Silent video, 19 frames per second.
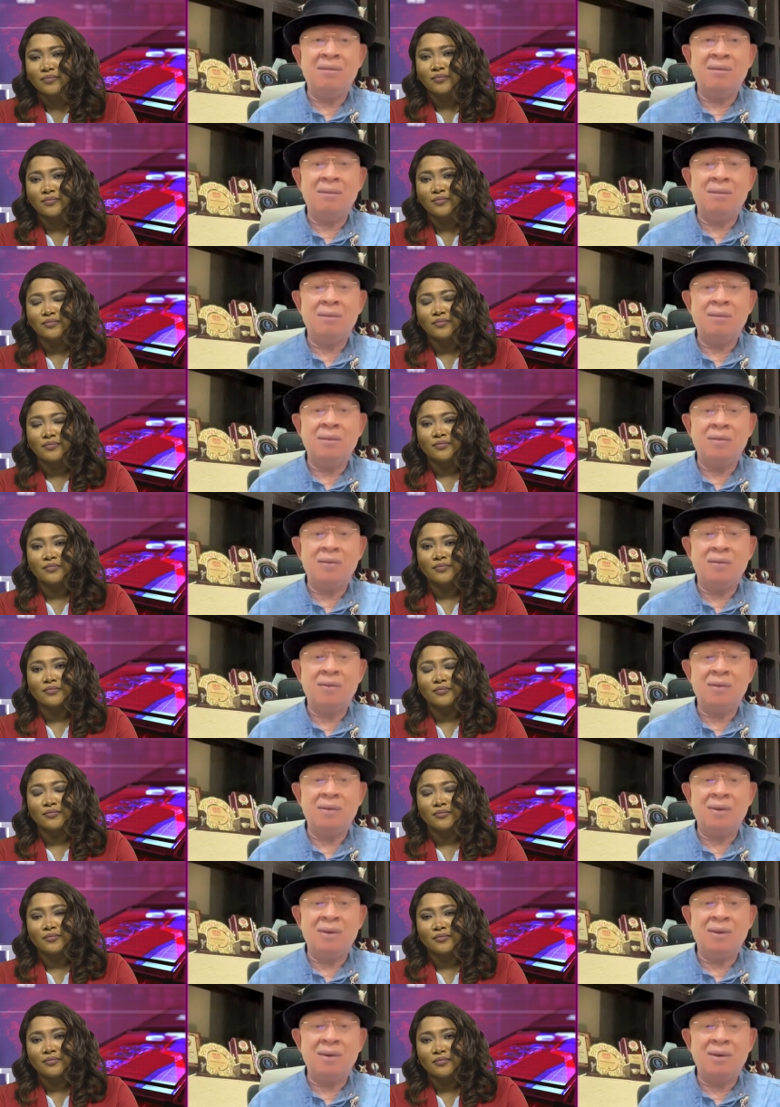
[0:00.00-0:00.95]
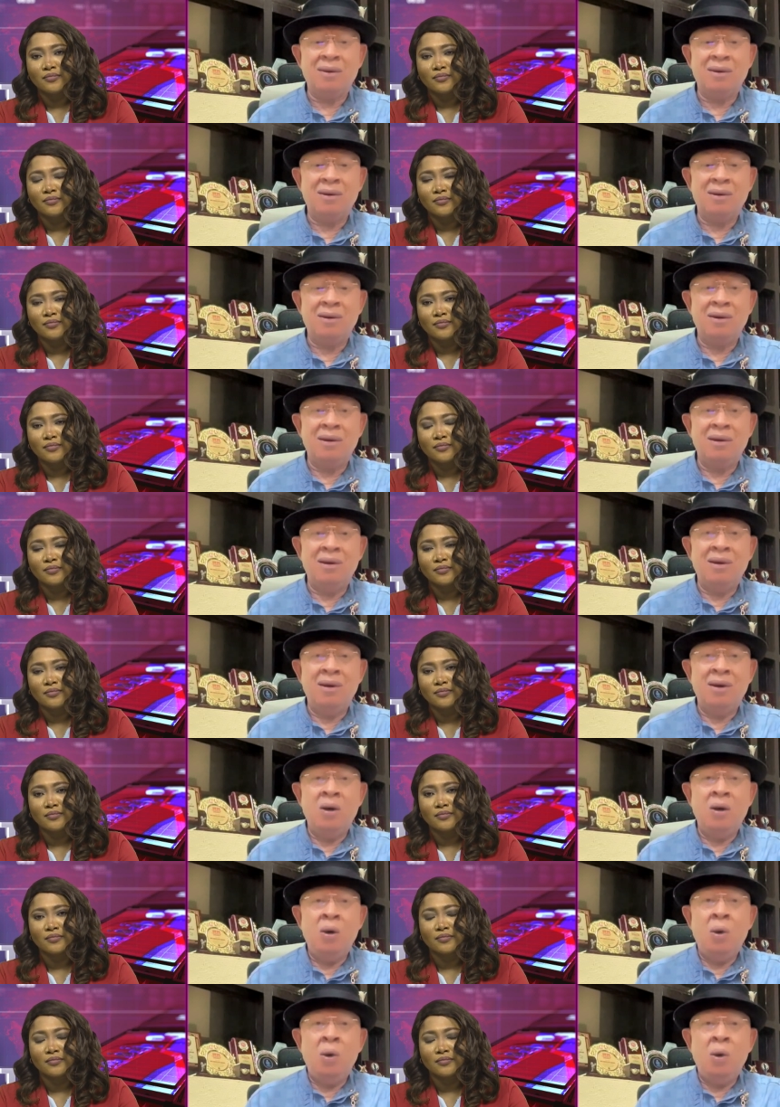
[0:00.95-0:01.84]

(no one is talking)